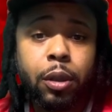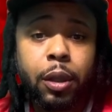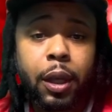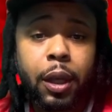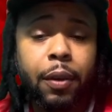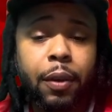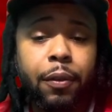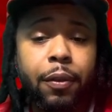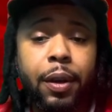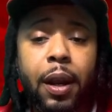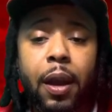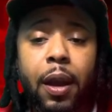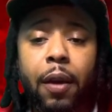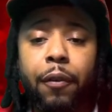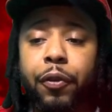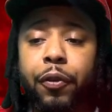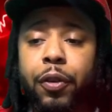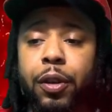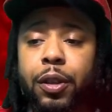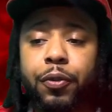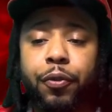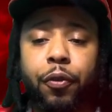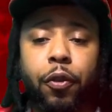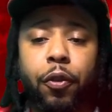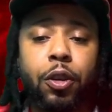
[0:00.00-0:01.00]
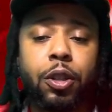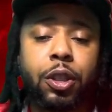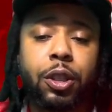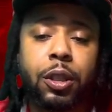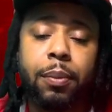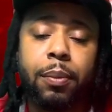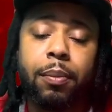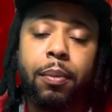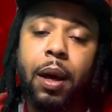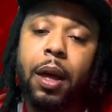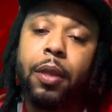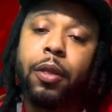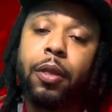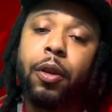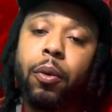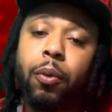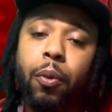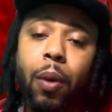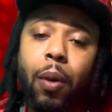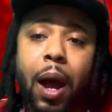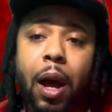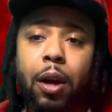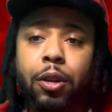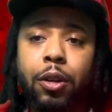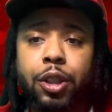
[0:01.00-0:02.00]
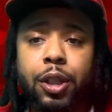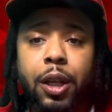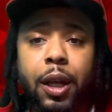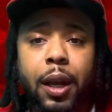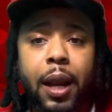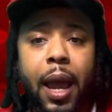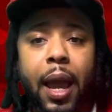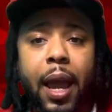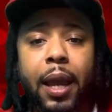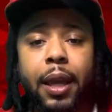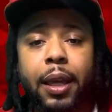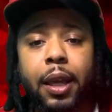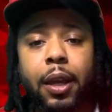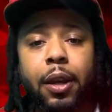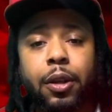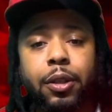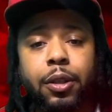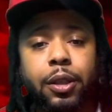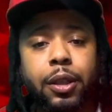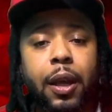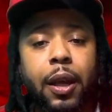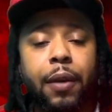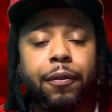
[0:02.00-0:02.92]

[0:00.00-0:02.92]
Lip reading: even if it's for some other wild shit, 8 years.